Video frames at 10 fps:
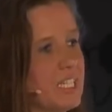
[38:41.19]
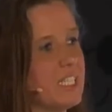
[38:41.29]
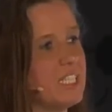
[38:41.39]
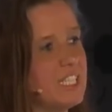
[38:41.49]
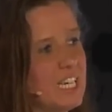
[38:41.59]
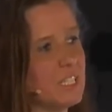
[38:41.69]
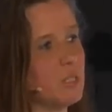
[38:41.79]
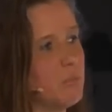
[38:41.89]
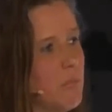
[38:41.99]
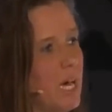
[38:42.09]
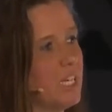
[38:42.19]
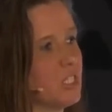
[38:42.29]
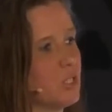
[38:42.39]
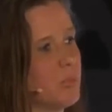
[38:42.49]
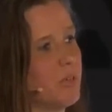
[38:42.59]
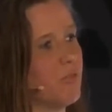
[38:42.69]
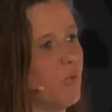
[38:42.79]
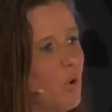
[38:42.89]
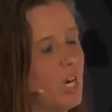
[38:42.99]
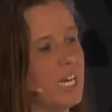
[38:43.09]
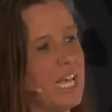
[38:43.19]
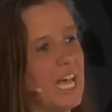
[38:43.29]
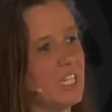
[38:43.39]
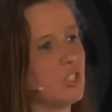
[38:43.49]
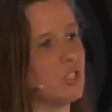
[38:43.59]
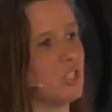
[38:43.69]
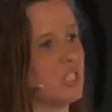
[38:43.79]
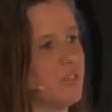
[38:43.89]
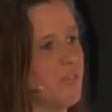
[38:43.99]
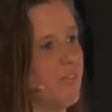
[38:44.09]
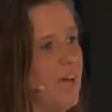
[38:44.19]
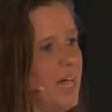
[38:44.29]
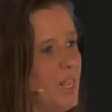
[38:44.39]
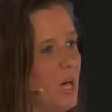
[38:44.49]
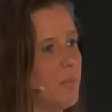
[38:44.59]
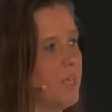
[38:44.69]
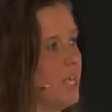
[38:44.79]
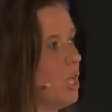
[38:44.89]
6 months before cancer developed